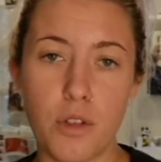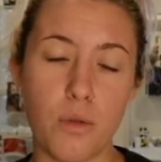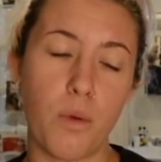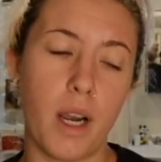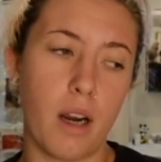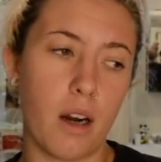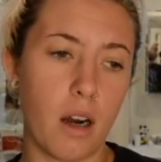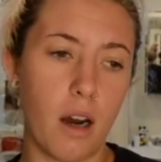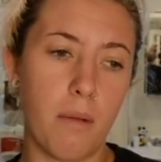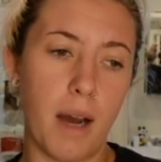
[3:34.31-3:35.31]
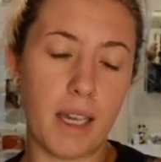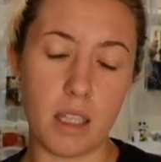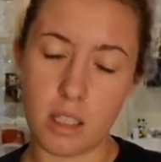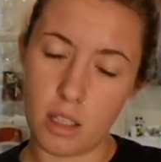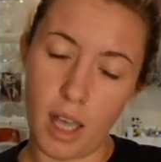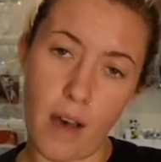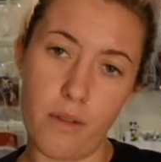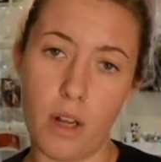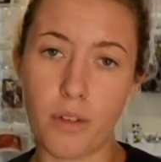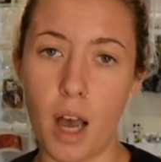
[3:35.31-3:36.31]
to where I could still have
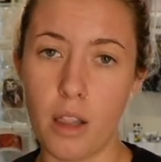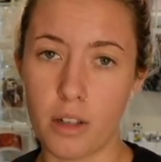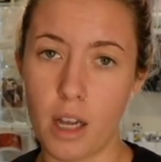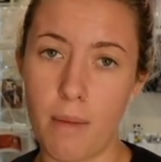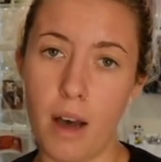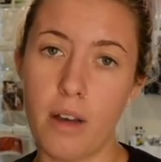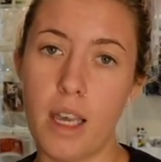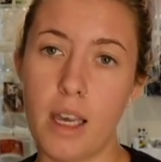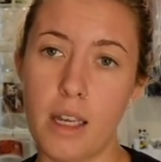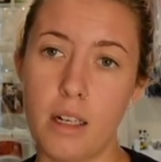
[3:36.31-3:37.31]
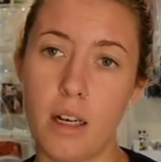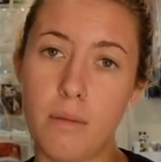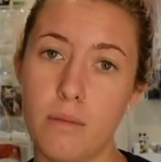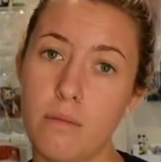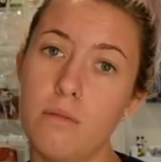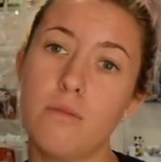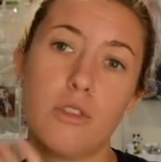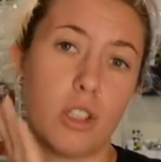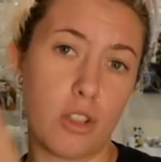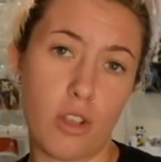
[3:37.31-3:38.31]
enough color come out, and
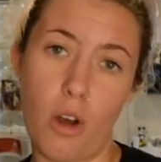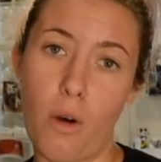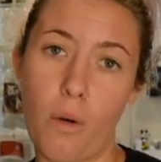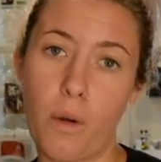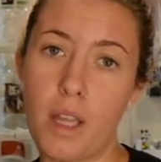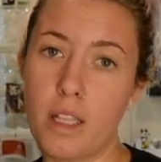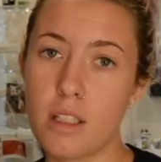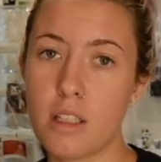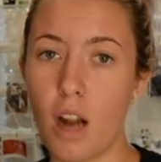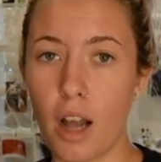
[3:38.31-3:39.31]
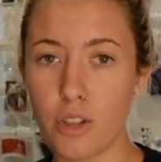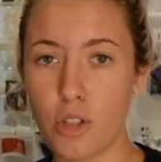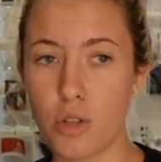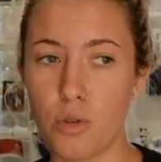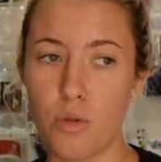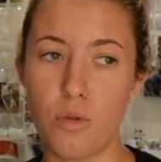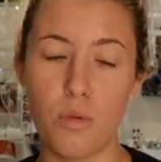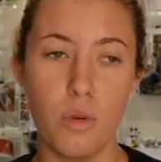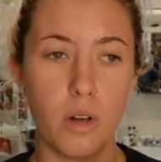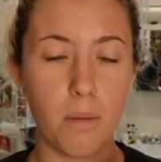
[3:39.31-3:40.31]
just so it's not
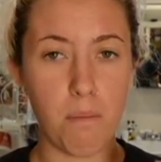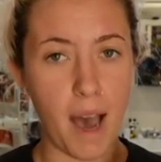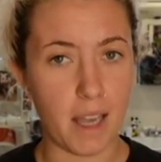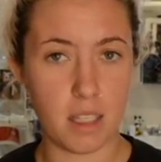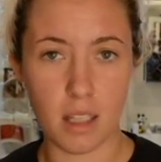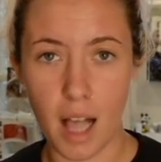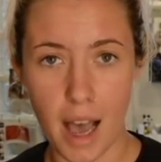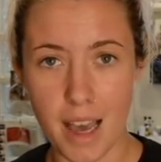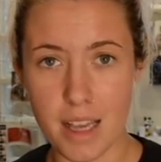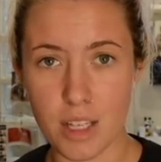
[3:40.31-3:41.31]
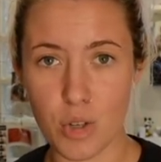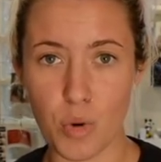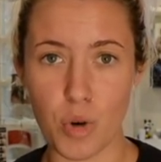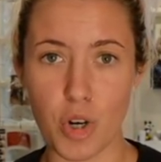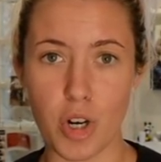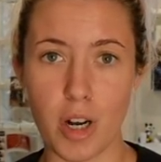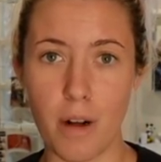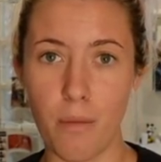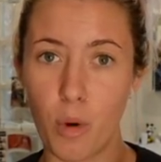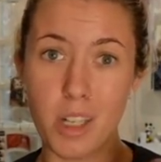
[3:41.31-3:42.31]
too pastelized
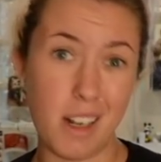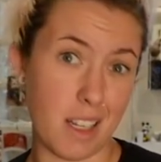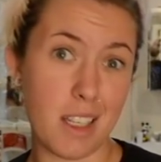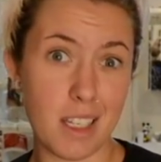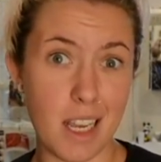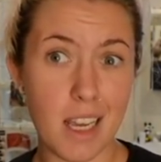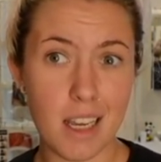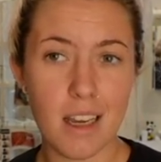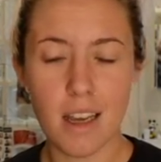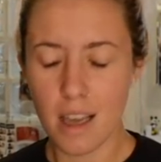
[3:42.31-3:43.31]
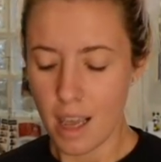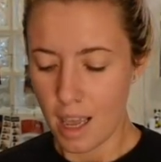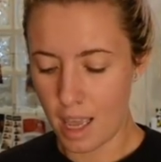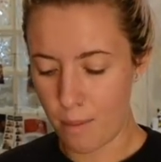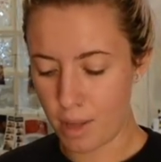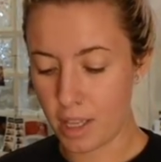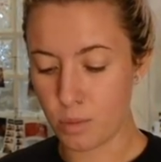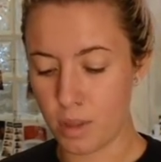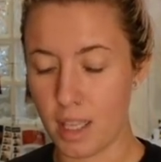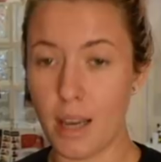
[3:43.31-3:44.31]
or where it doesn't stick. And because
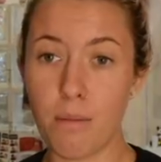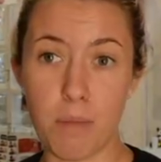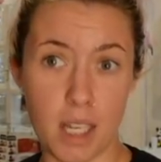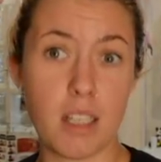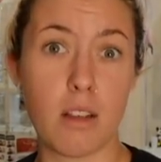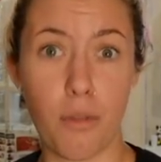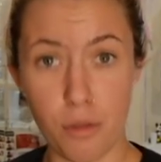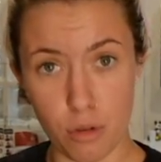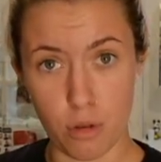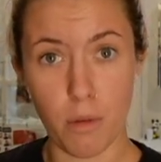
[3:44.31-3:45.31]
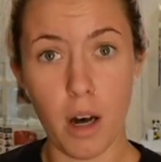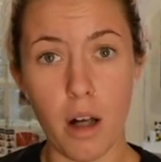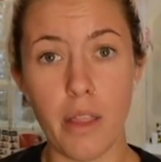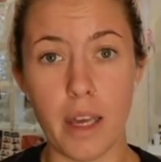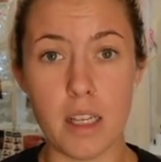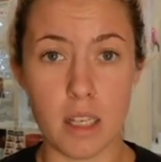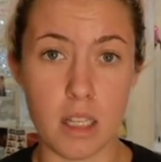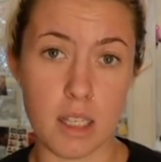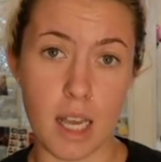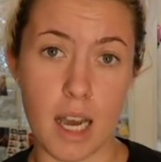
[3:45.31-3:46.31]
of the Fleurs du Mal that is in